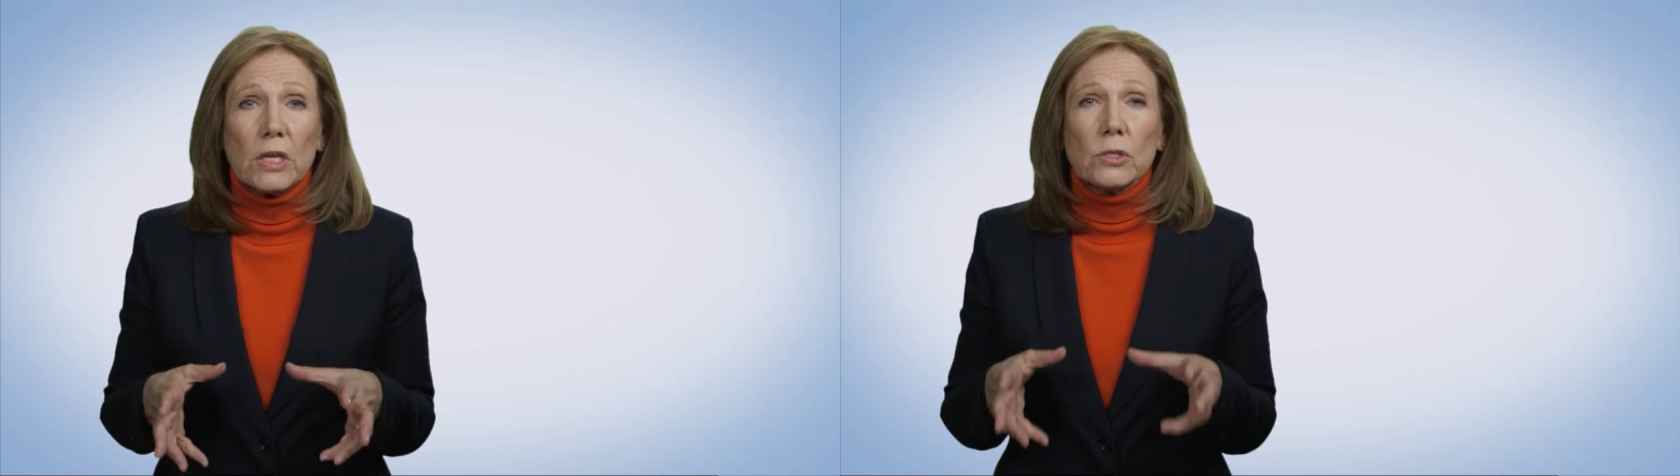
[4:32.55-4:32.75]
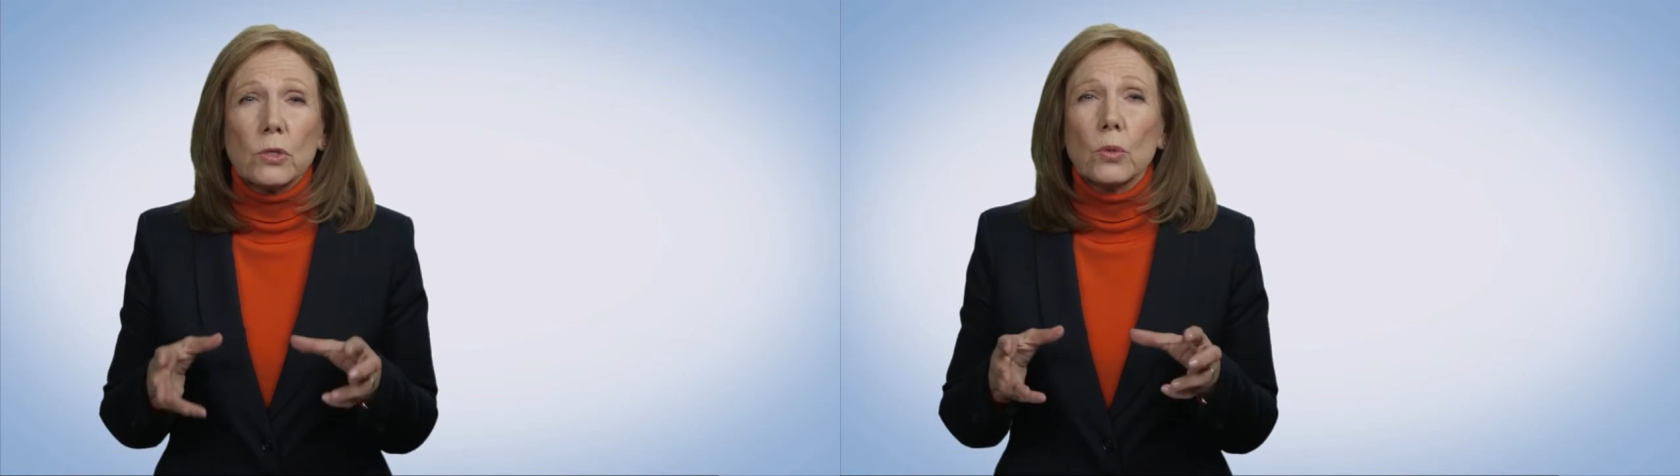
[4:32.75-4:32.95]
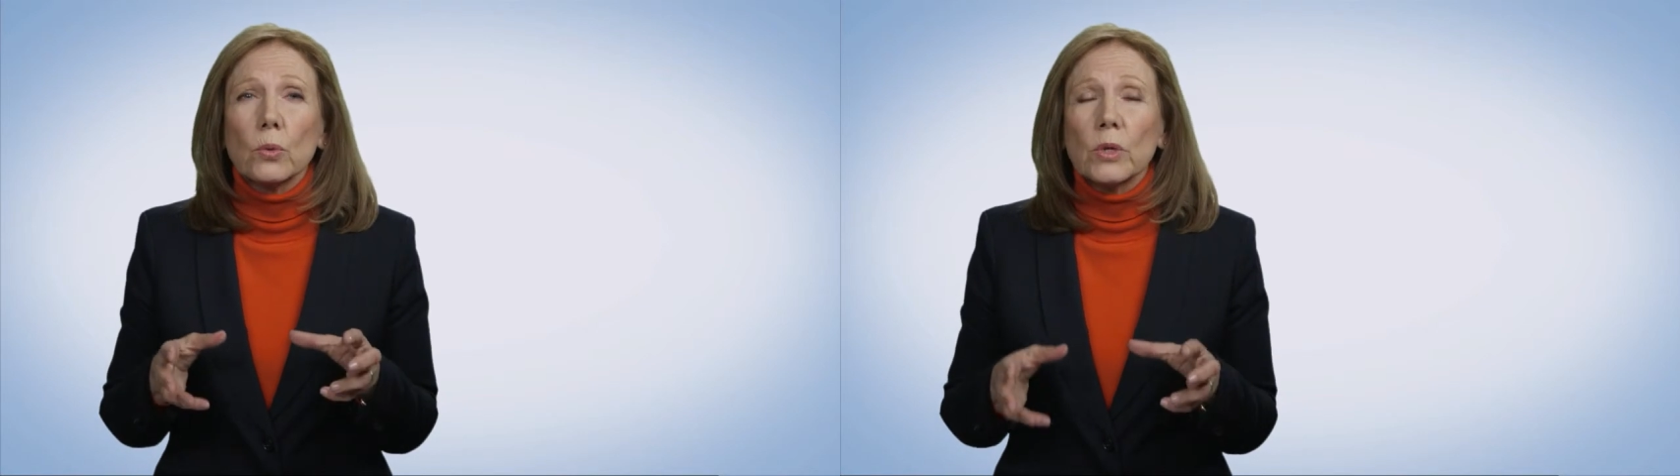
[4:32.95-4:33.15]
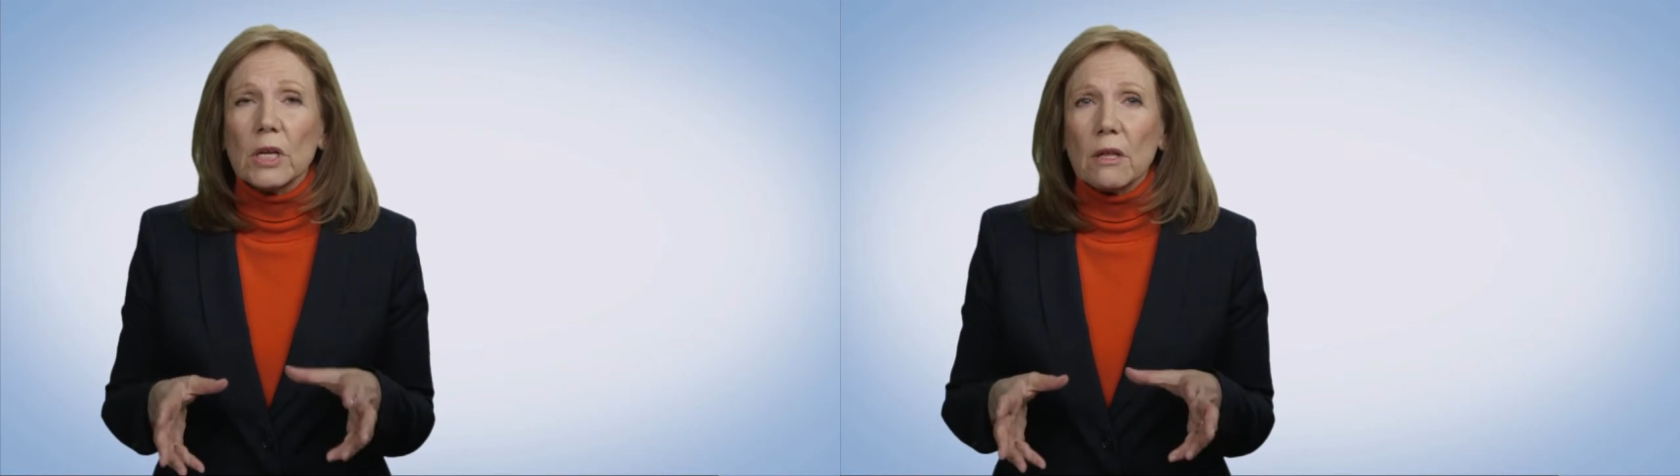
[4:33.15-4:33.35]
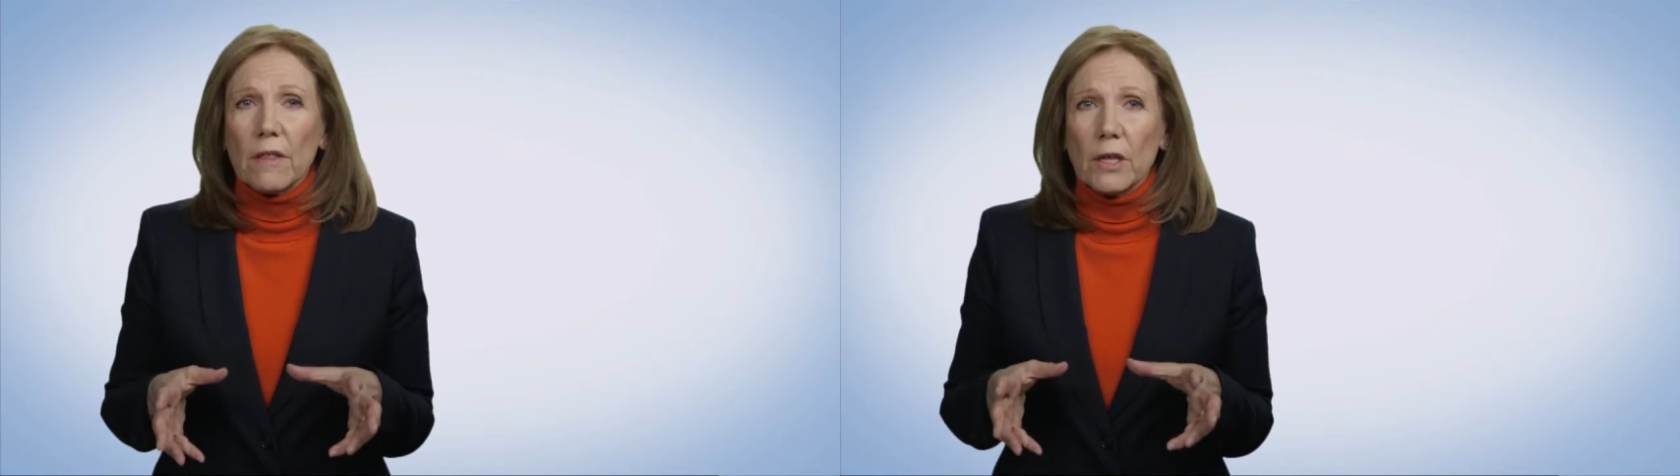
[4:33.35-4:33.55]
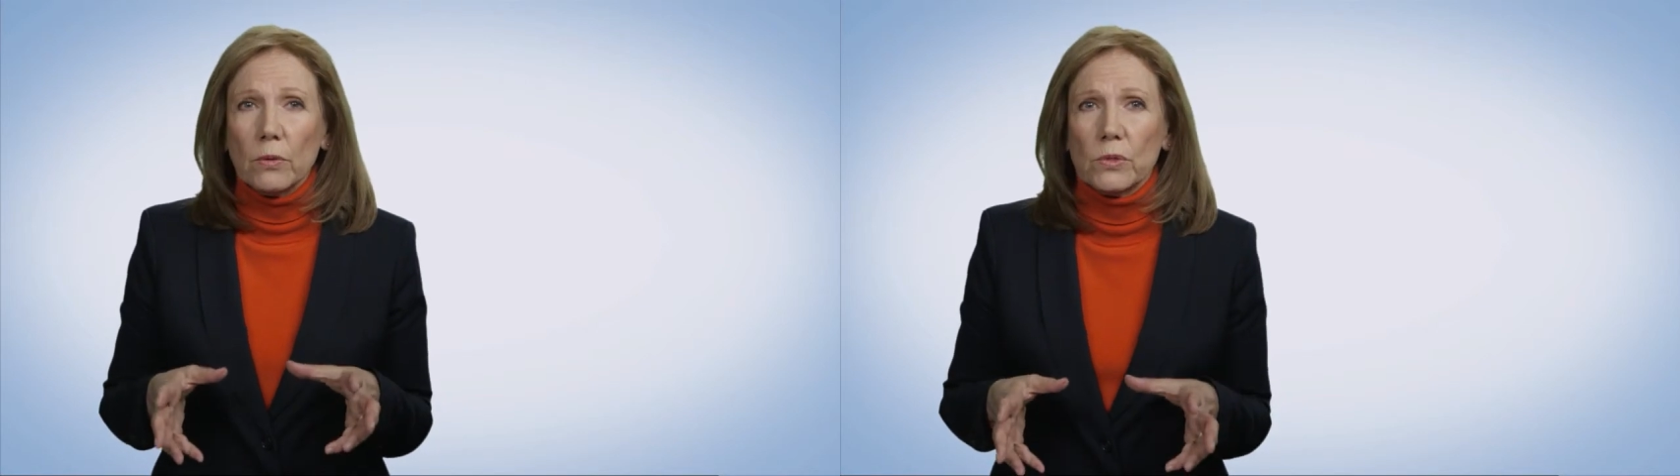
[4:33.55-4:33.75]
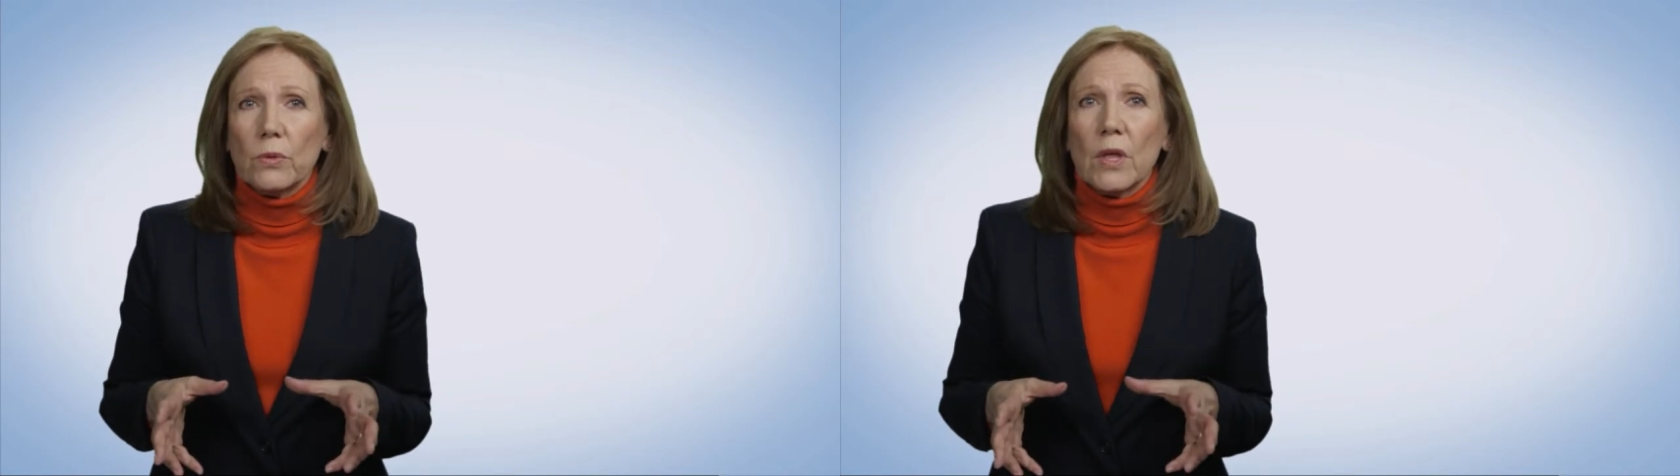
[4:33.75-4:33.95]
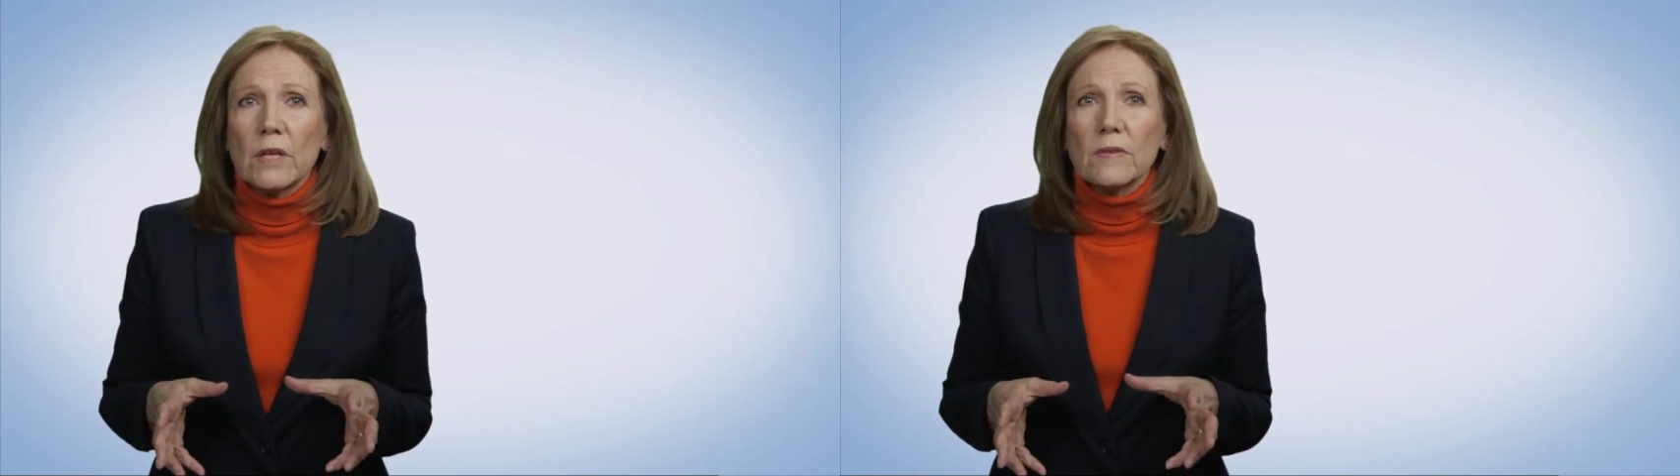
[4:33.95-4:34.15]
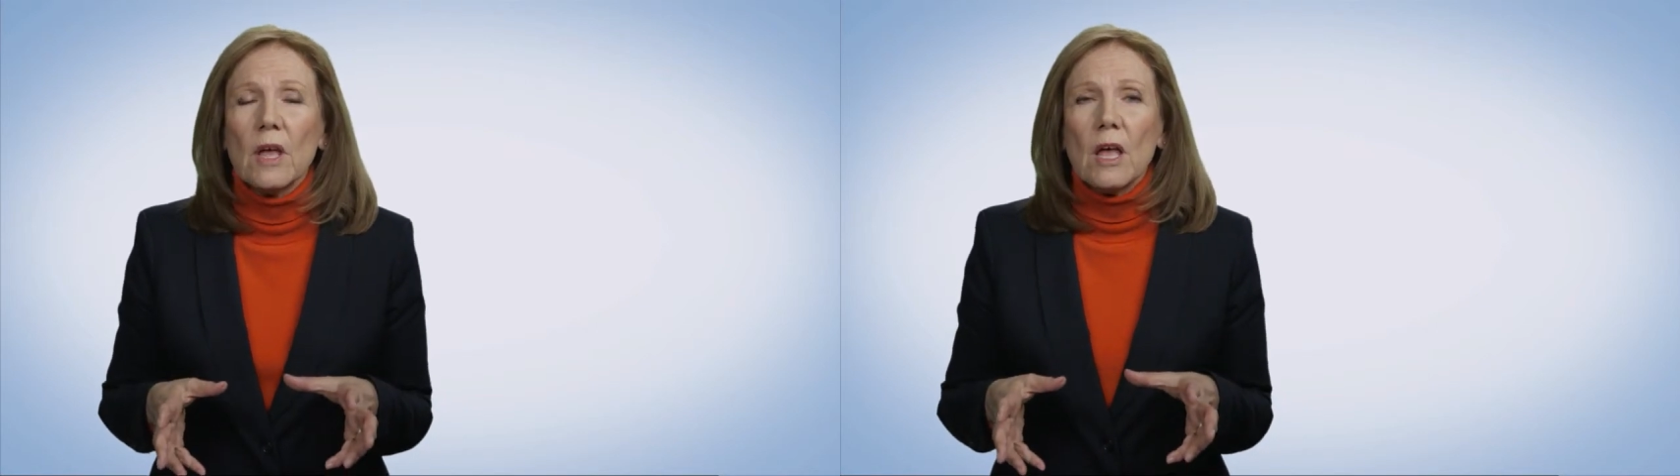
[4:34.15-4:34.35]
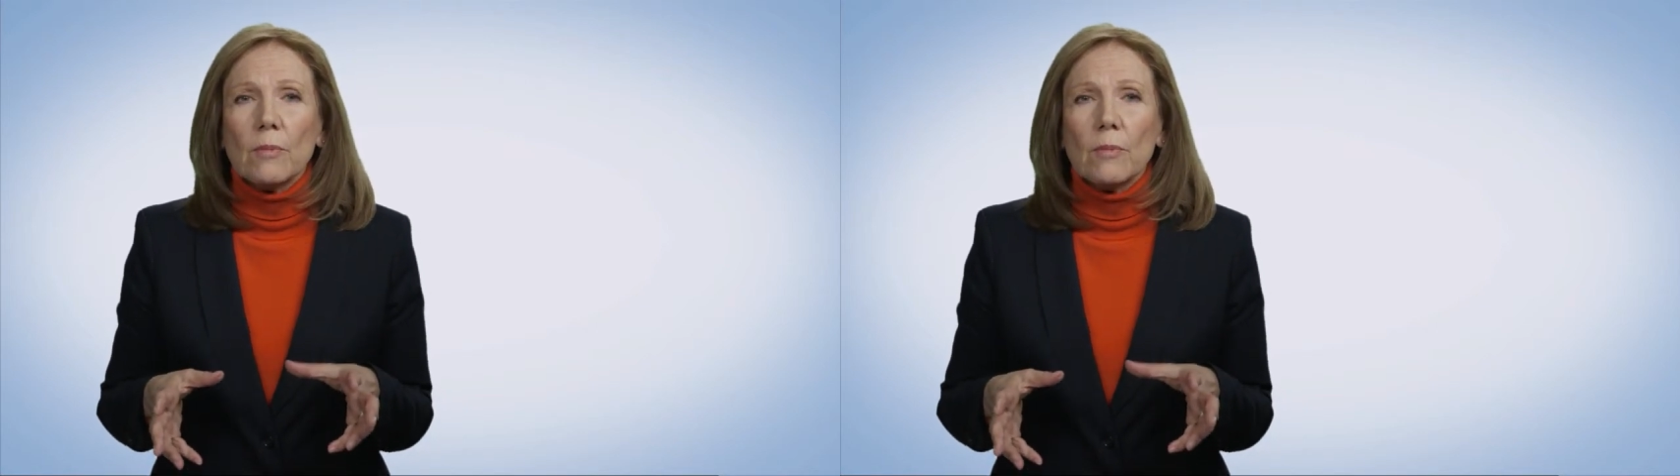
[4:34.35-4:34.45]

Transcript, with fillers: It's critical that you do this